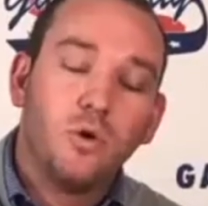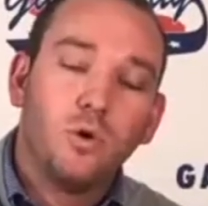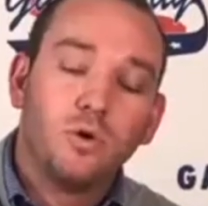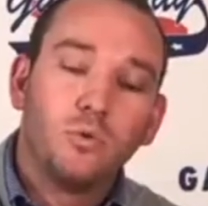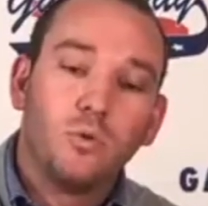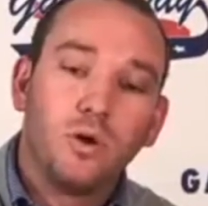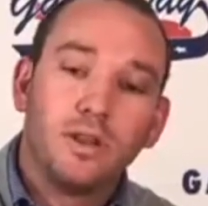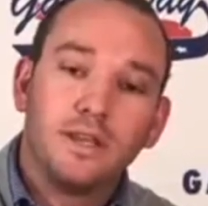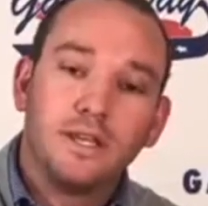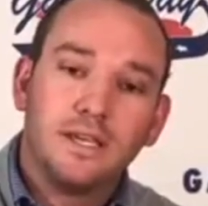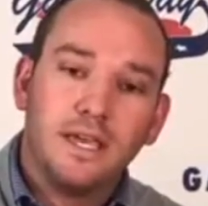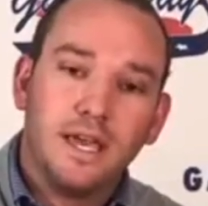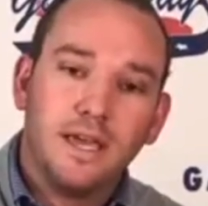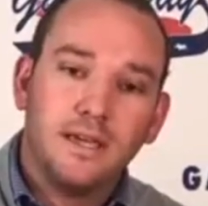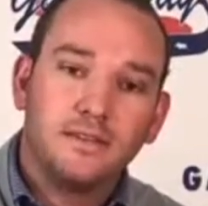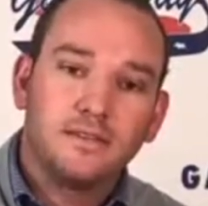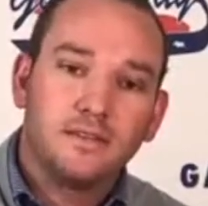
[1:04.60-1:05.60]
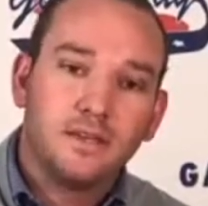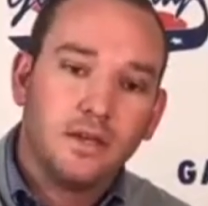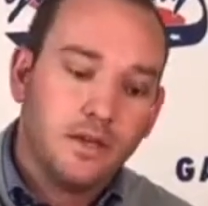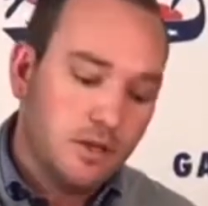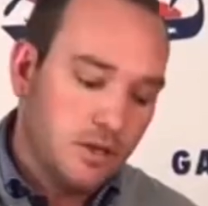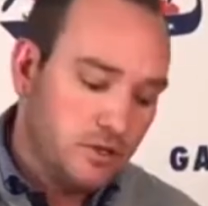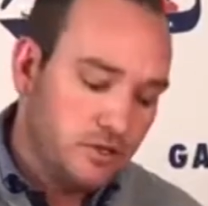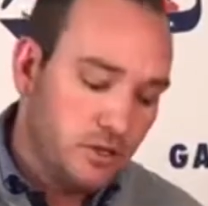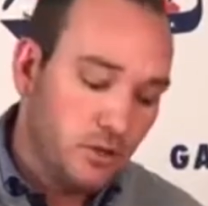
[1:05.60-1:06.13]
or one of the gates,
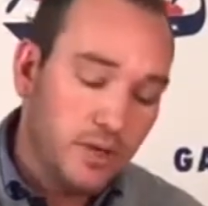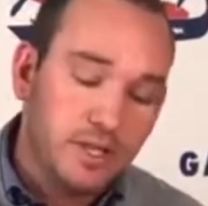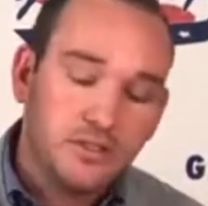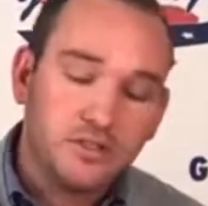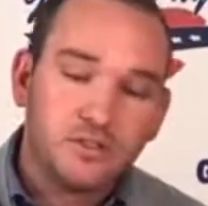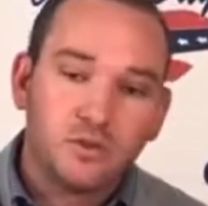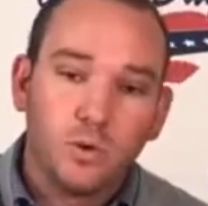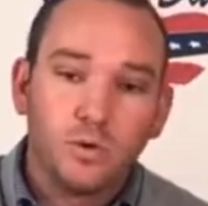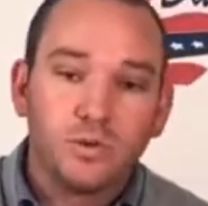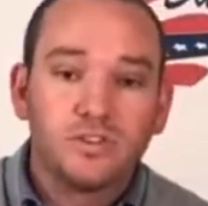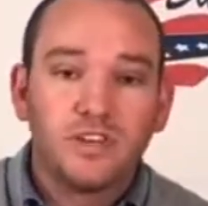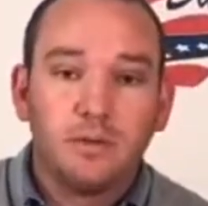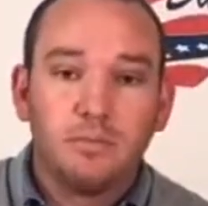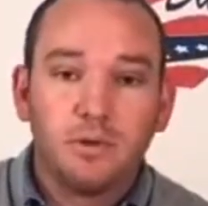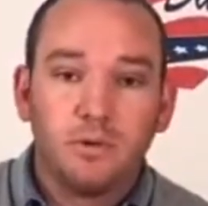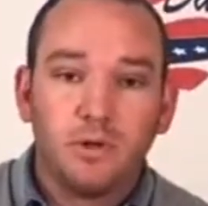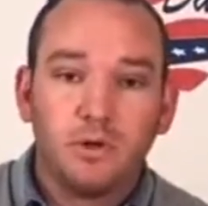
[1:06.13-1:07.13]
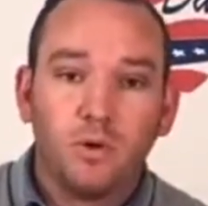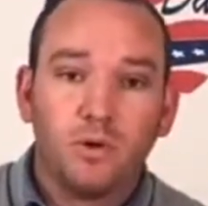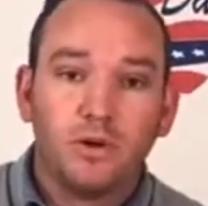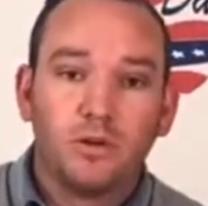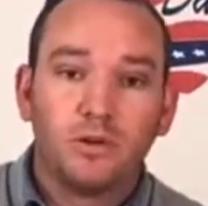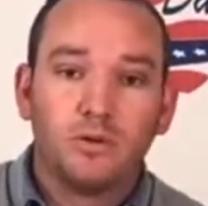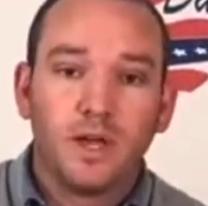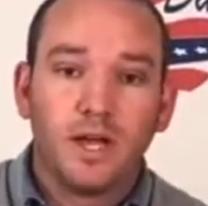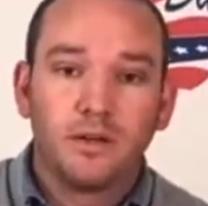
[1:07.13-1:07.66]
so that the scores can be
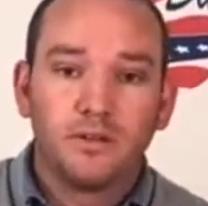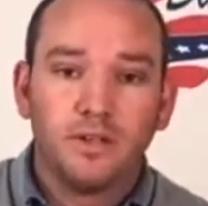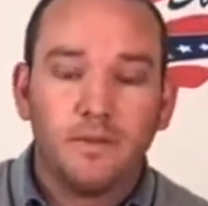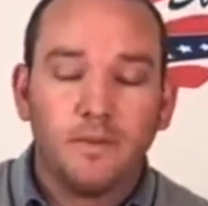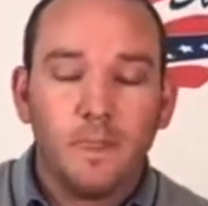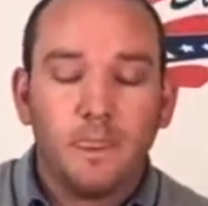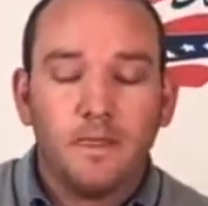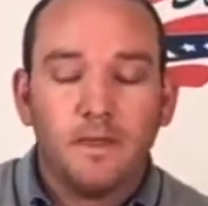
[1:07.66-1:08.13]
recorded correctly.